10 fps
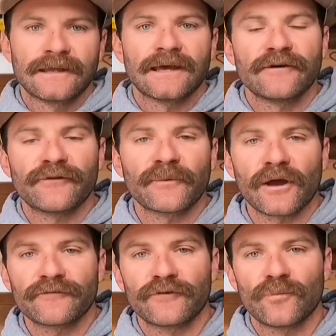Yeah, if I'm
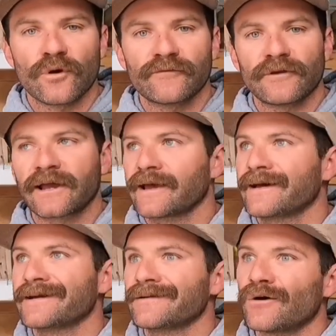going for more of like
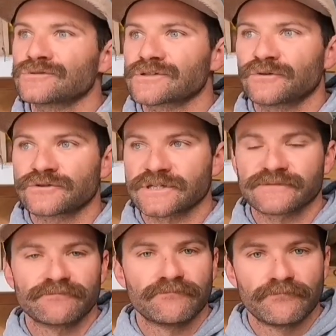a old school
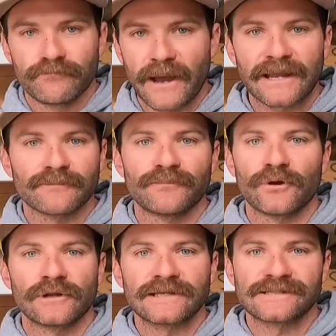just bait and
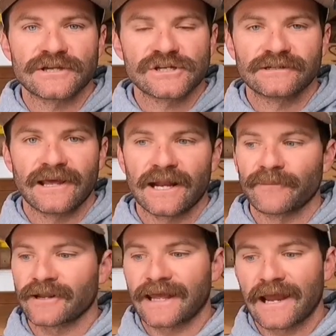burley session and
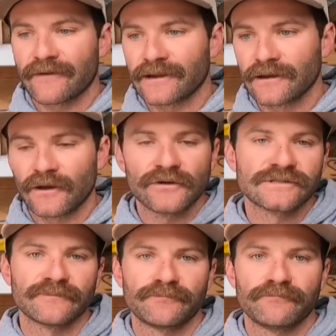I'm going to carry
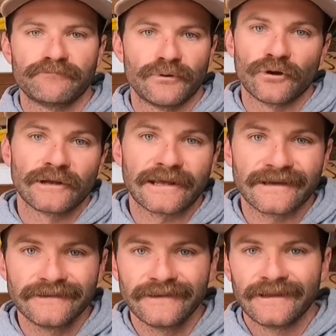loads of burley
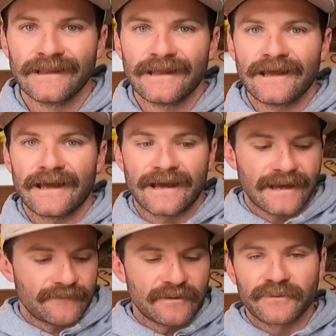in
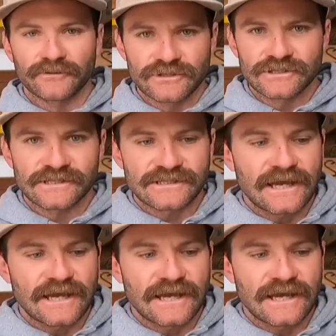and pilchards and